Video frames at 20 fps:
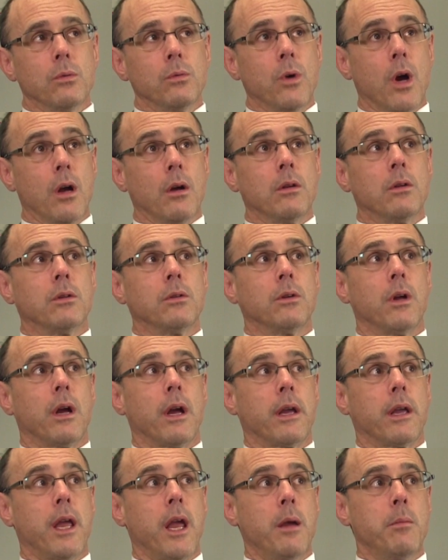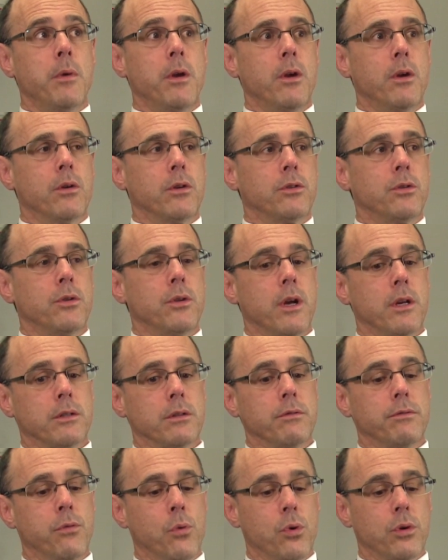Well, uh, I came here in
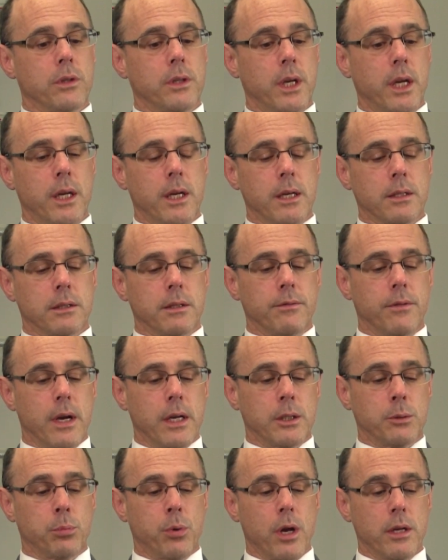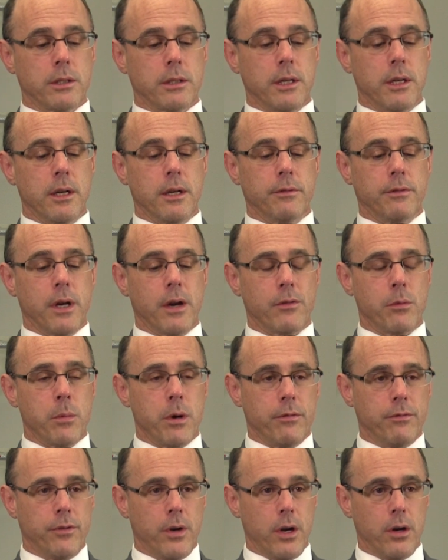2014 as the vice president of
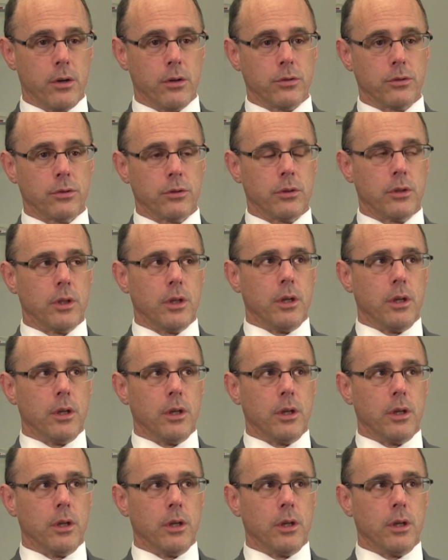government affairs,